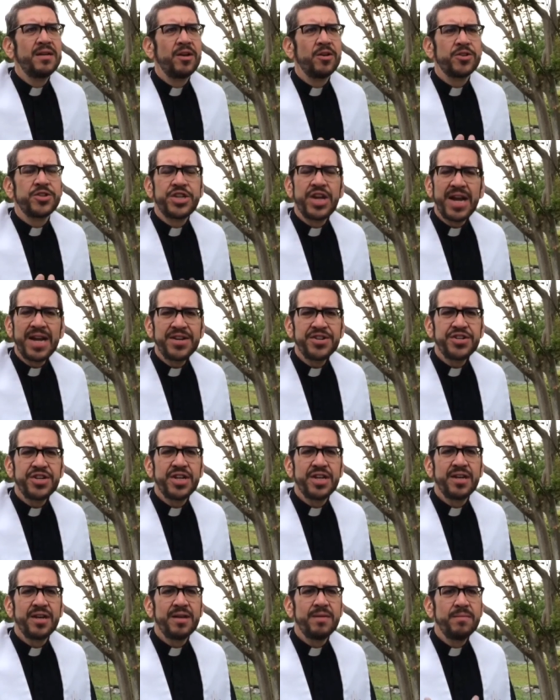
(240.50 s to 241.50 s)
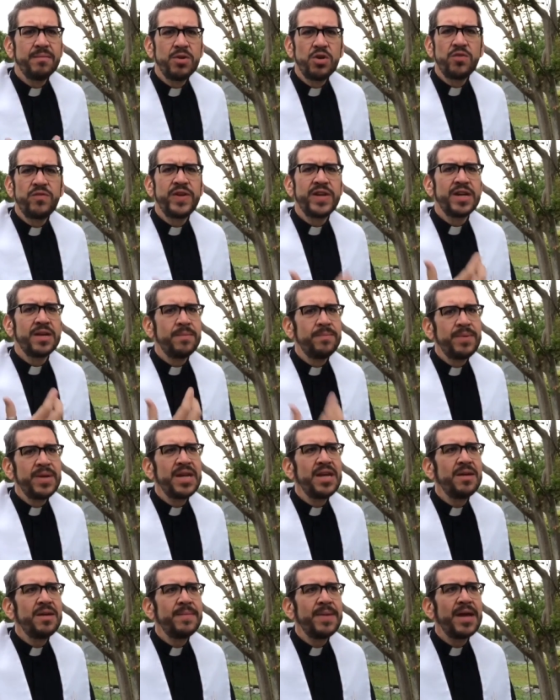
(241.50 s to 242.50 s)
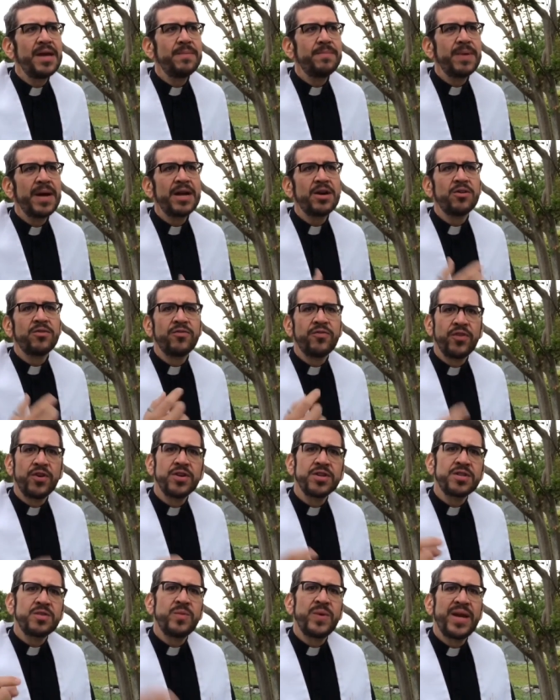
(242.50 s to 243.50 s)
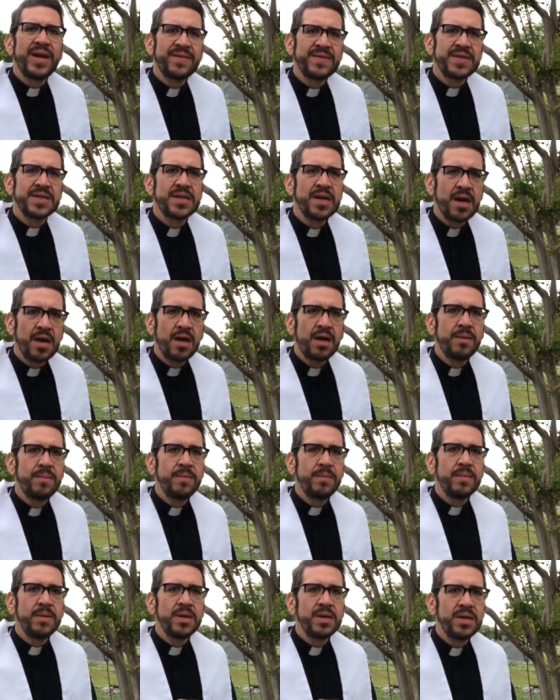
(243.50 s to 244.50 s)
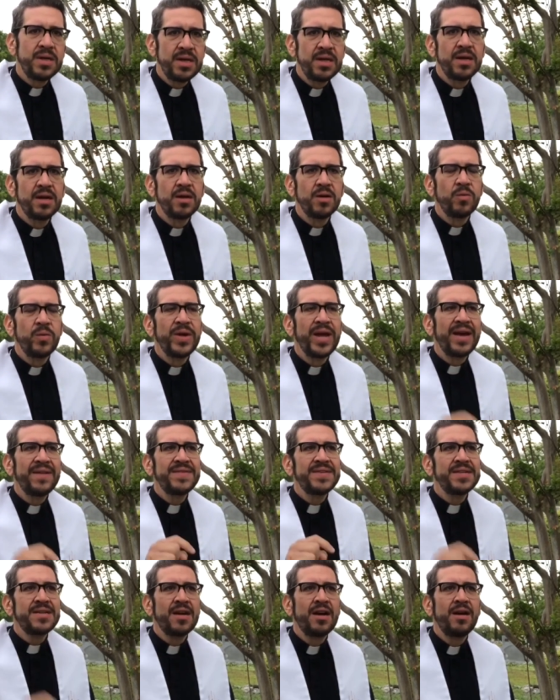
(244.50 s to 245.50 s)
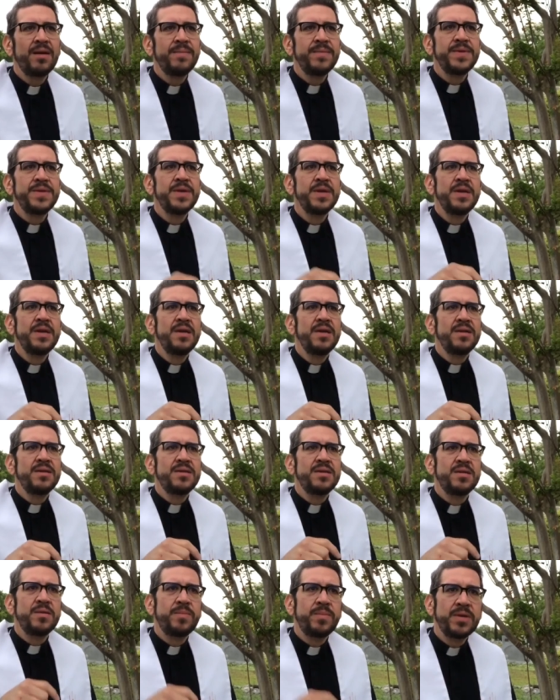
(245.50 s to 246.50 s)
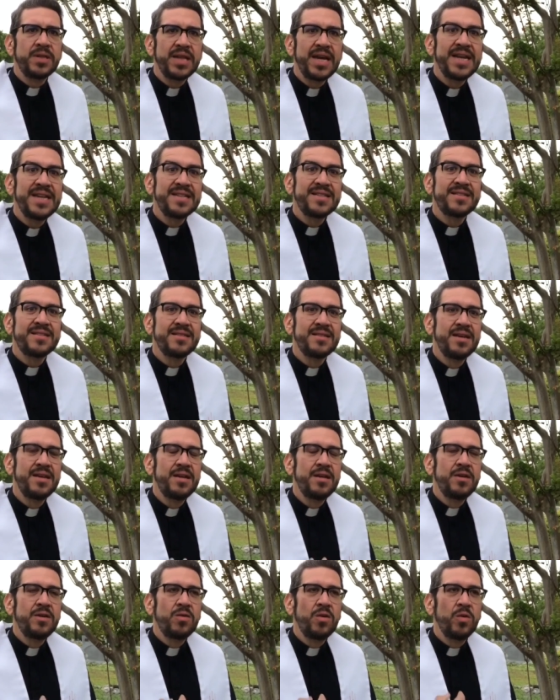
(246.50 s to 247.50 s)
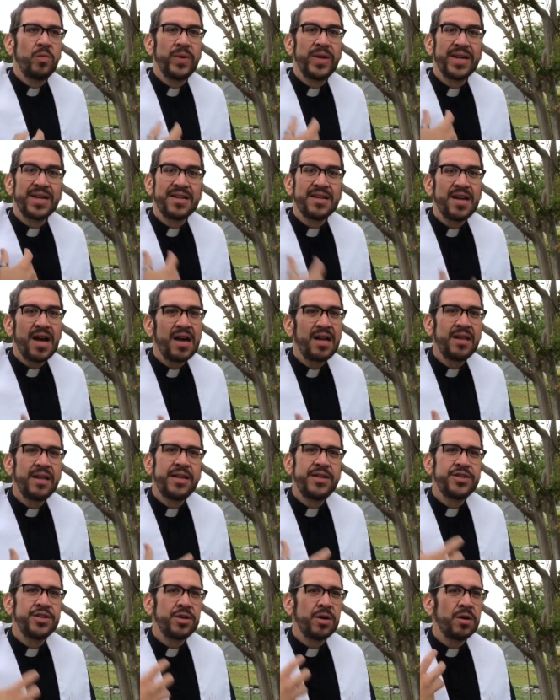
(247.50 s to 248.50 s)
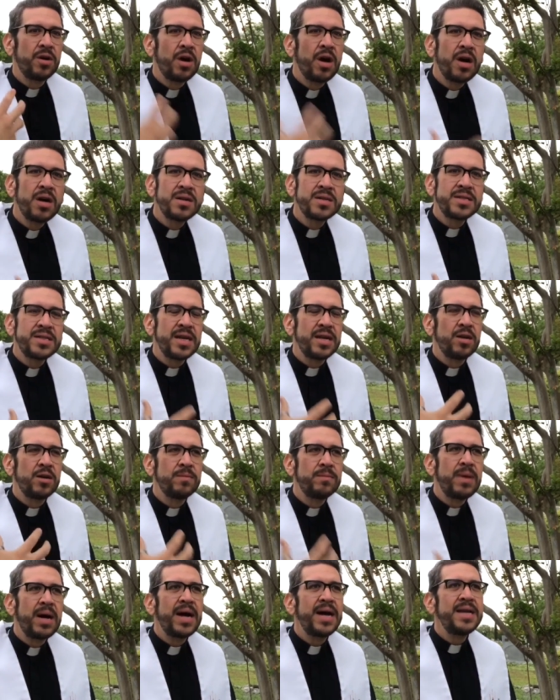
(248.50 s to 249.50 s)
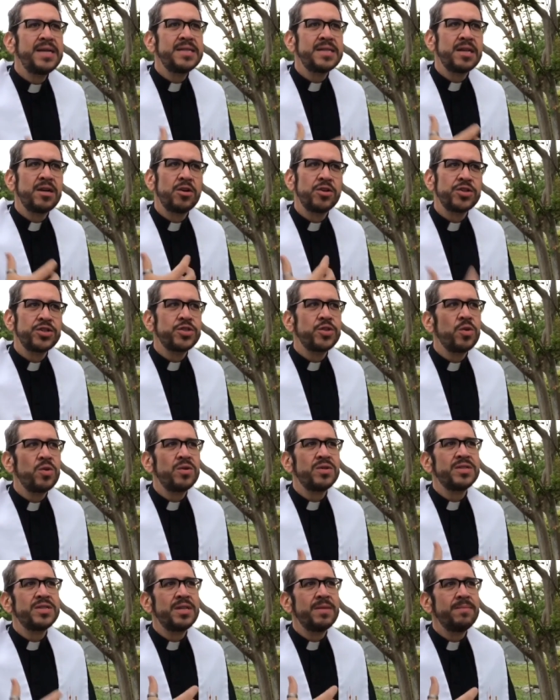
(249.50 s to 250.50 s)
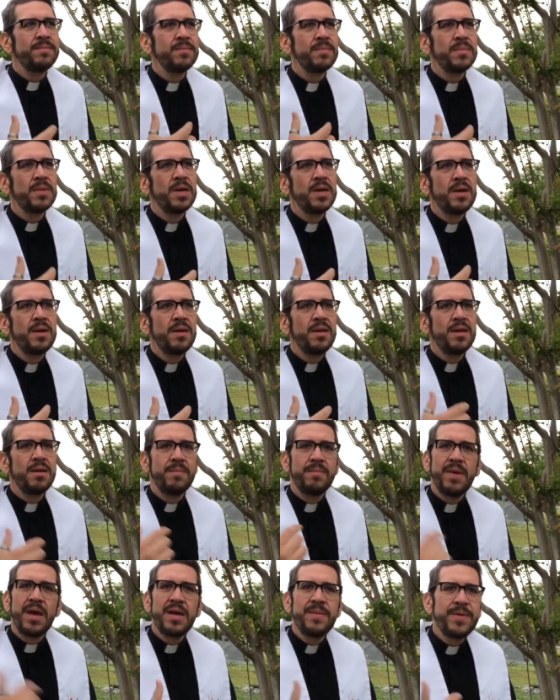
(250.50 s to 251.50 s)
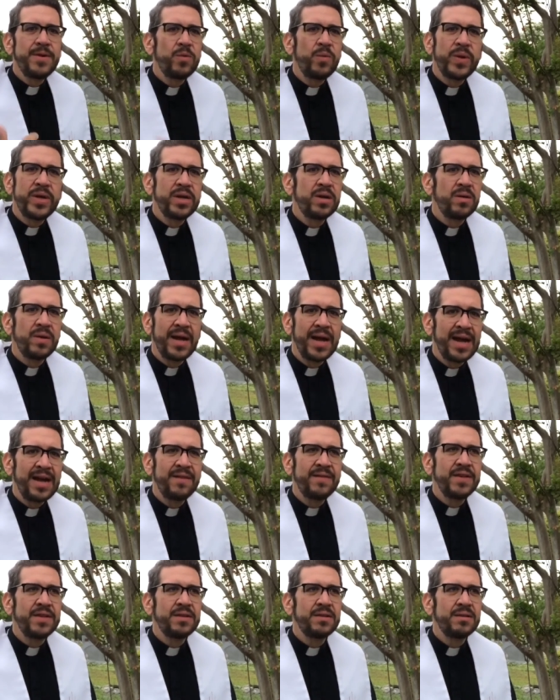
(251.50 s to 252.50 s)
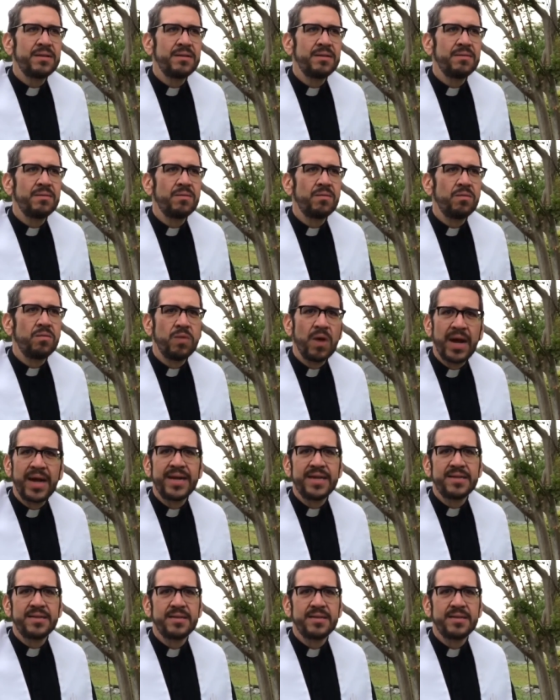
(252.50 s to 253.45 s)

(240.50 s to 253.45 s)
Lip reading: changing and moving and being made better, first we have to come here. We have to come to the place where we acknowledge in our hearts and our minds and our souls that maybe we don't have it right.